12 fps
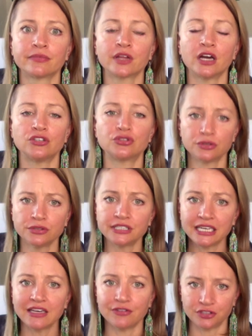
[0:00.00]

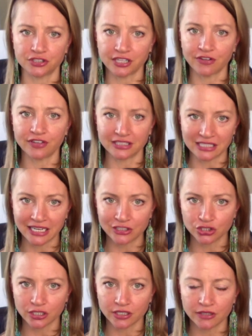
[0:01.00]
of yourself as
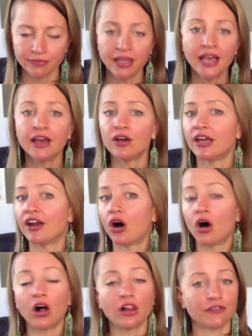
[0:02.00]
nature, and
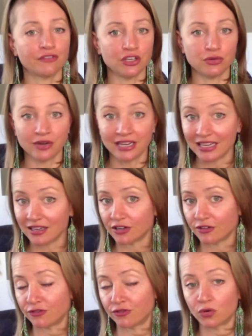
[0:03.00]
all of the unique
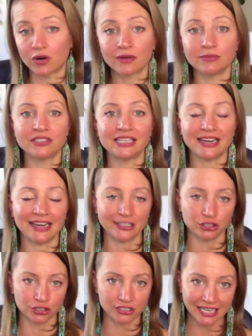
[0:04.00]
forms that
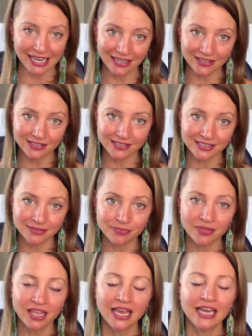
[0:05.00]
nature takes,
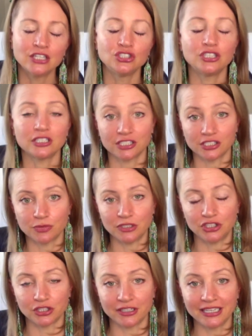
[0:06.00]
just as we
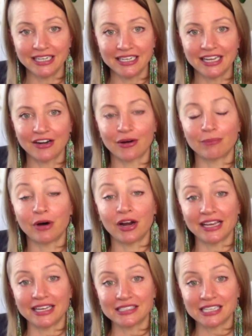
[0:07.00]
journeyed in our
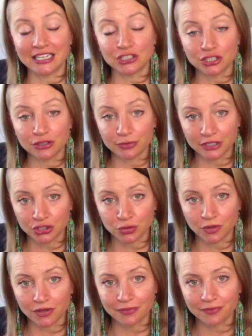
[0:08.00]
body as nature
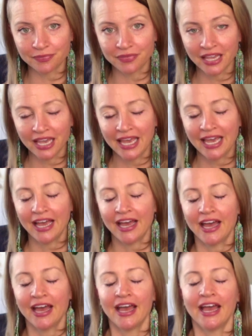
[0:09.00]
ritual,
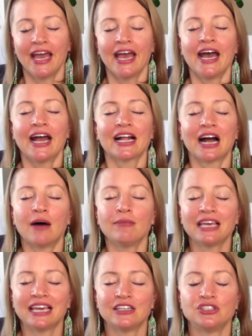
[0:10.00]

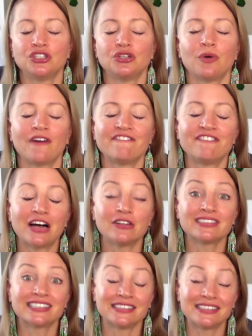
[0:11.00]
coming into a felt
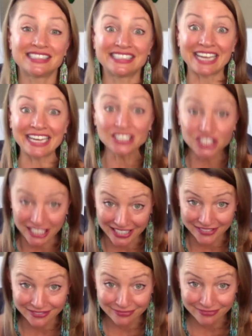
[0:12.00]
sensation
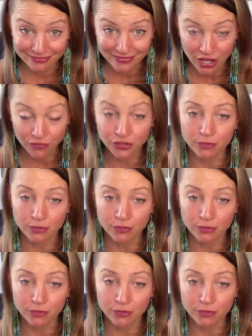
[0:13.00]
of your